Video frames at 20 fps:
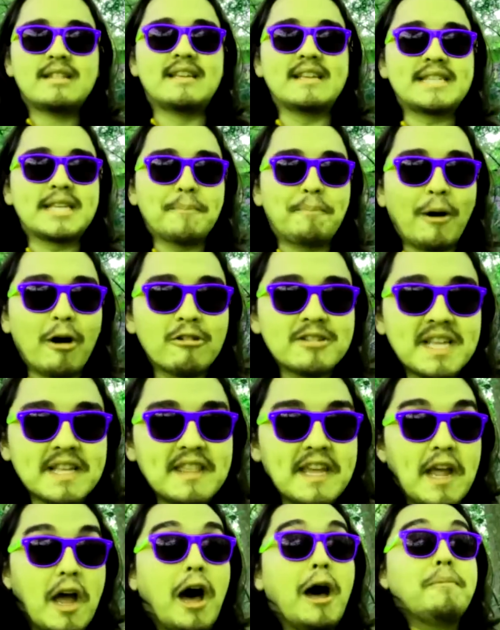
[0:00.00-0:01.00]
This
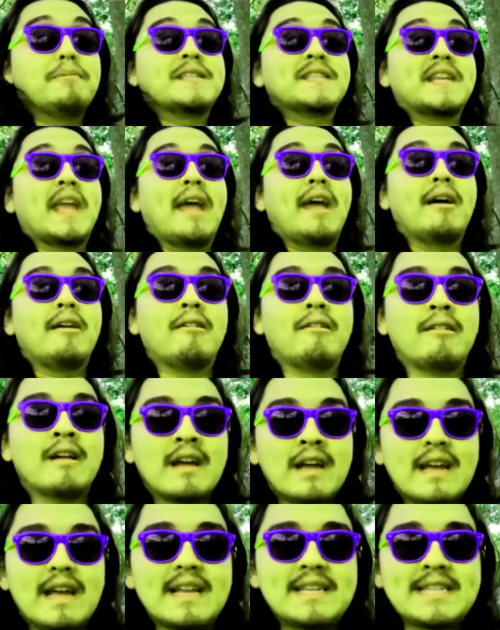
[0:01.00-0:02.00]
supposedly upscale
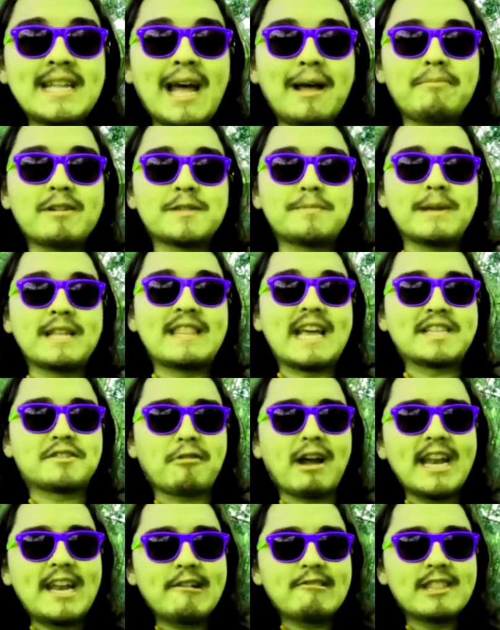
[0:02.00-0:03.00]
establishment that's
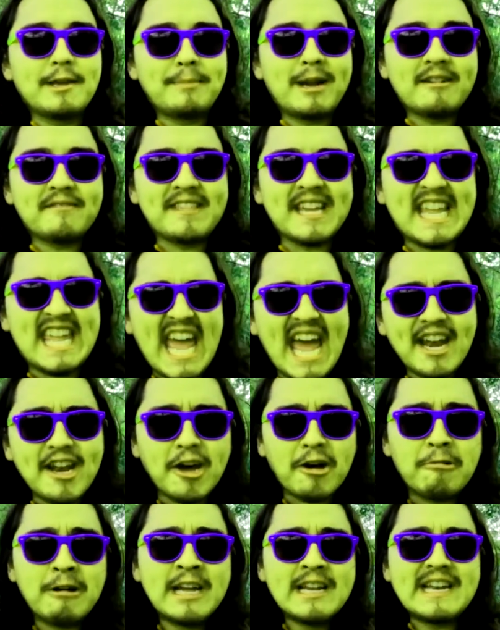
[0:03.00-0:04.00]
right here in the middle of the
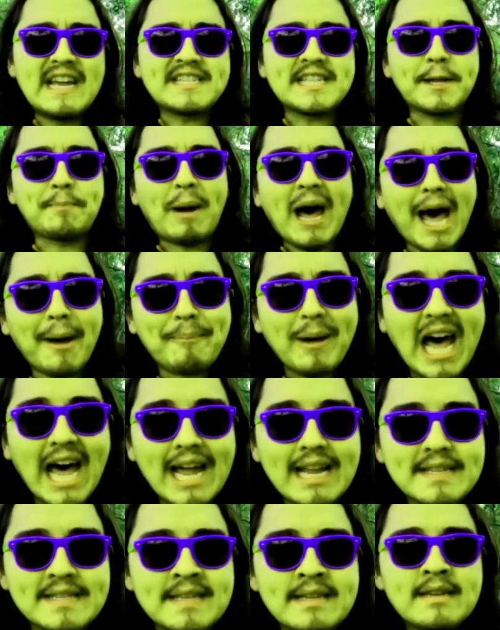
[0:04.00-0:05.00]
ghetto next to
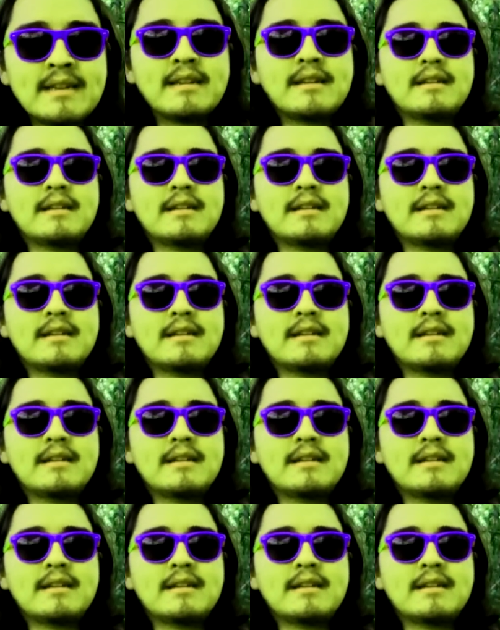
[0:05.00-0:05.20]
Popeyes.